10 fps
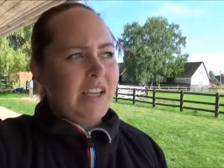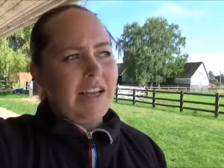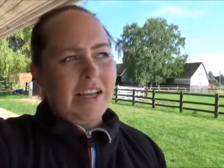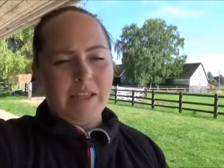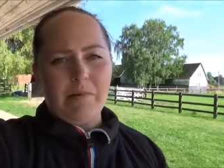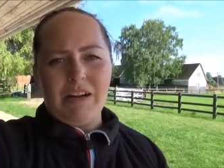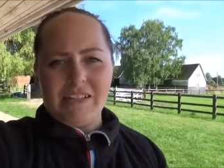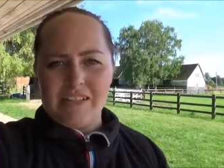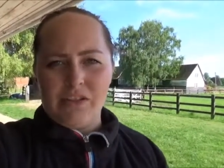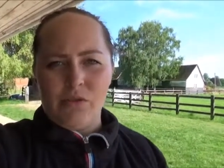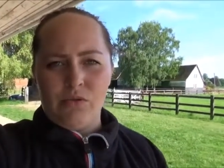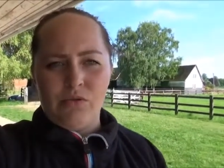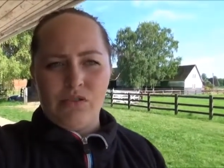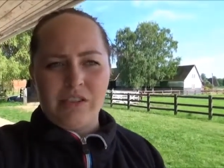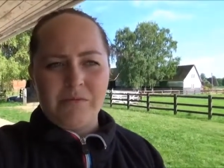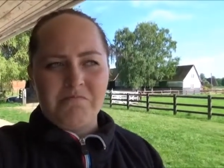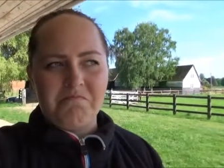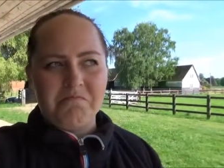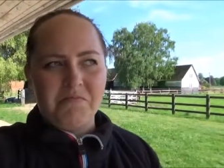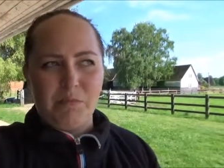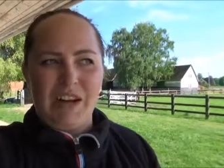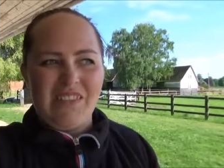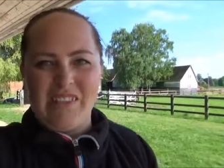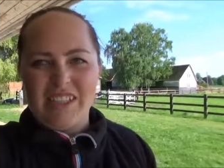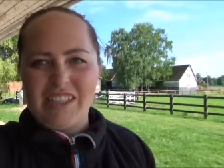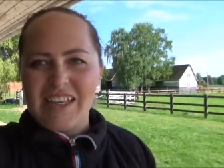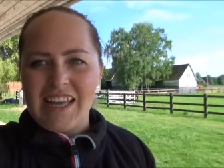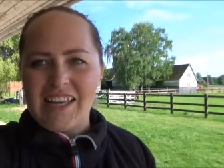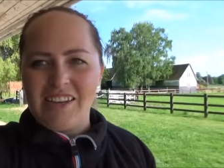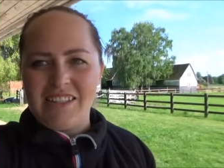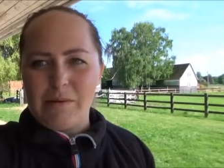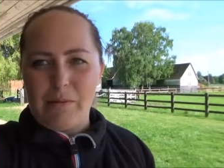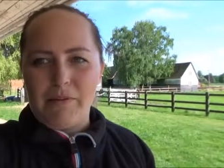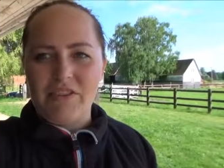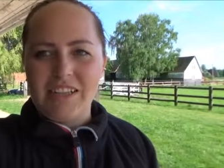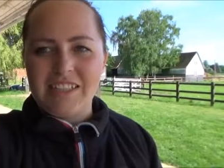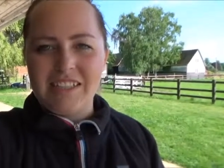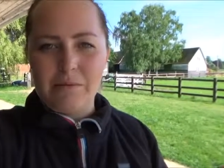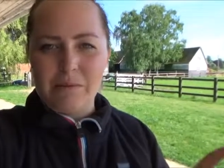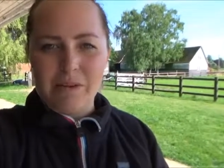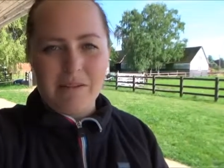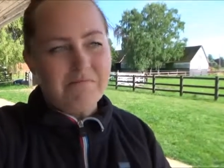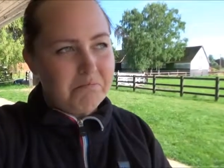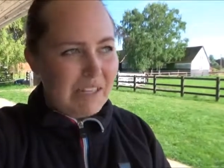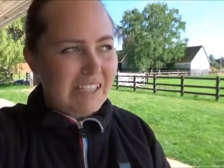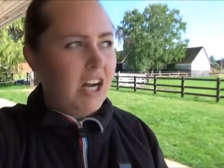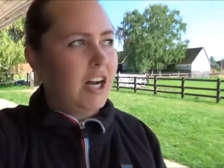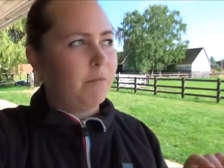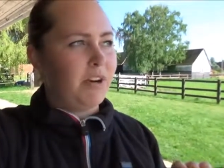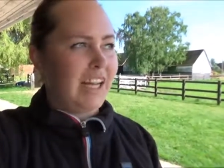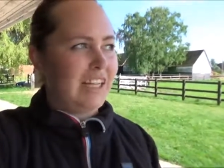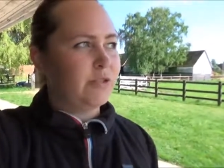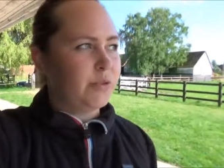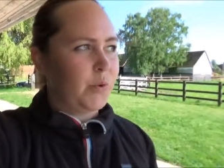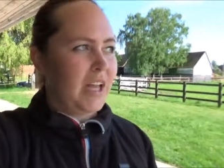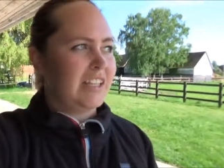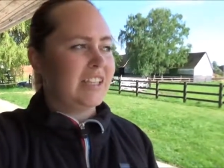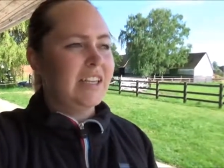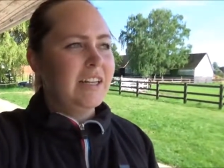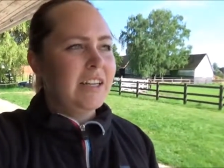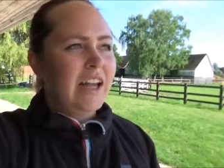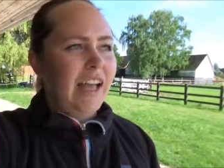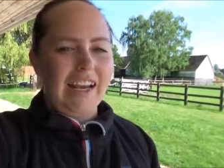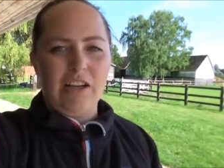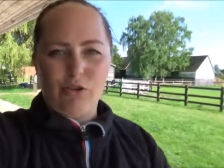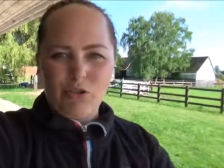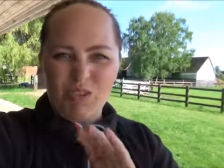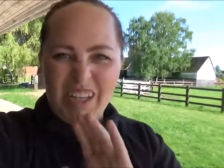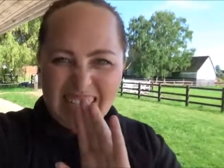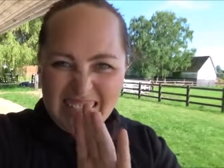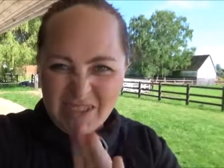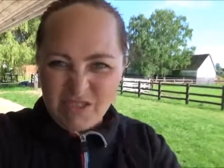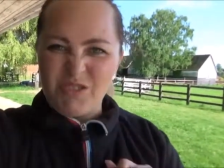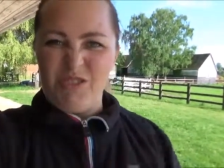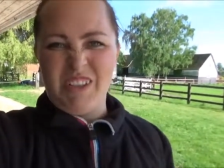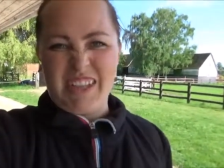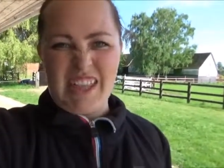and the person goes, "But I've never done the leg yield, I'm a bit frightened, I maybe mess it up, or I can't do it," and I go, "Well, let's not do it